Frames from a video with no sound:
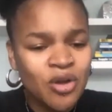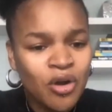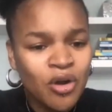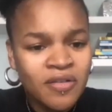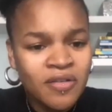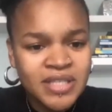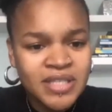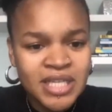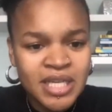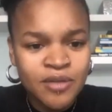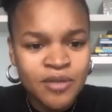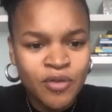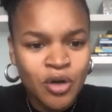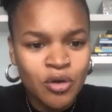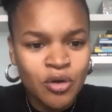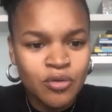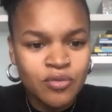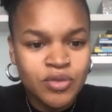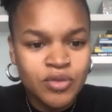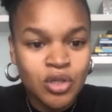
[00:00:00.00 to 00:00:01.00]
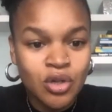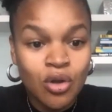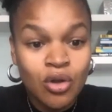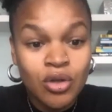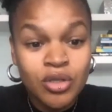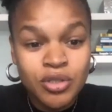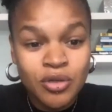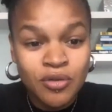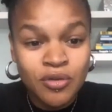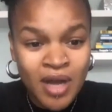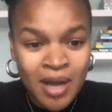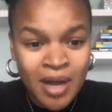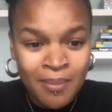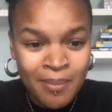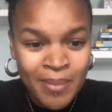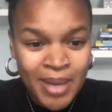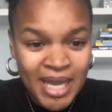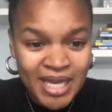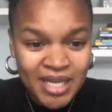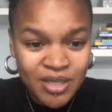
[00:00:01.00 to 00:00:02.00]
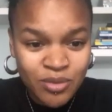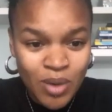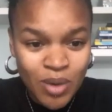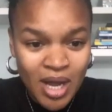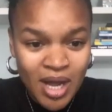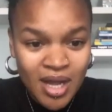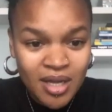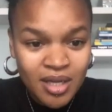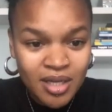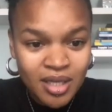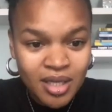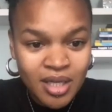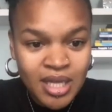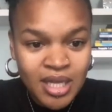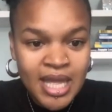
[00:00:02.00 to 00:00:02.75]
often involves lots of unpaid work,